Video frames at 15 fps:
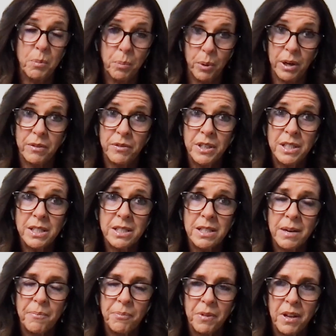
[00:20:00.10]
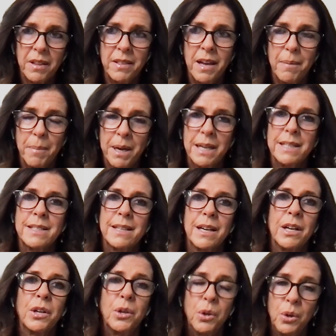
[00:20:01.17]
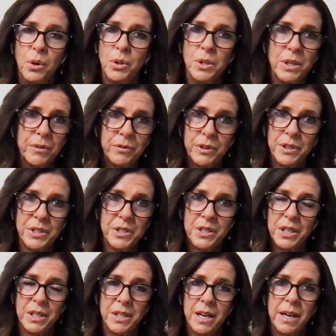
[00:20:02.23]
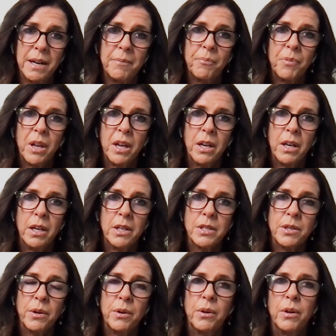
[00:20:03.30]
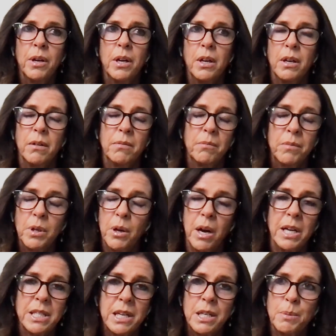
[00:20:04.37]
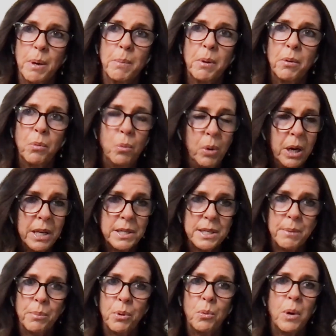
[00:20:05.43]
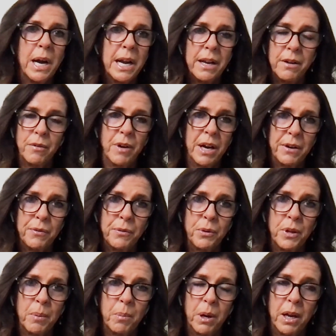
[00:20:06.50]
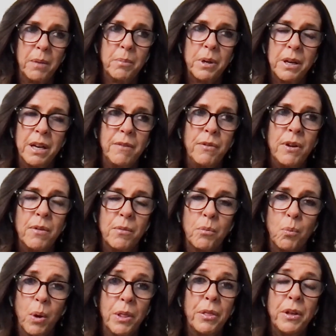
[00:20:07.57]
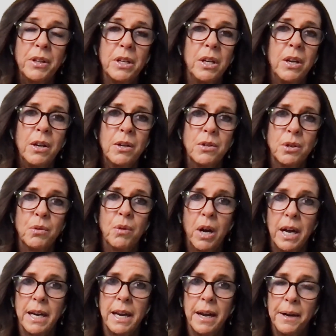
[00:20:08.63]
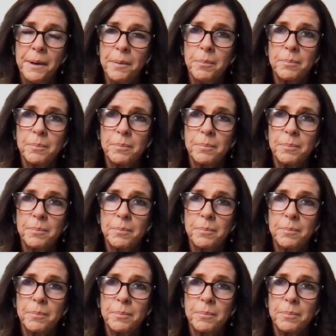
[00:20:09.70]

breakfast, that makes a huge difference to your day. So, I teach people a really simple way of how to fill their plate. But one thing that you could do right now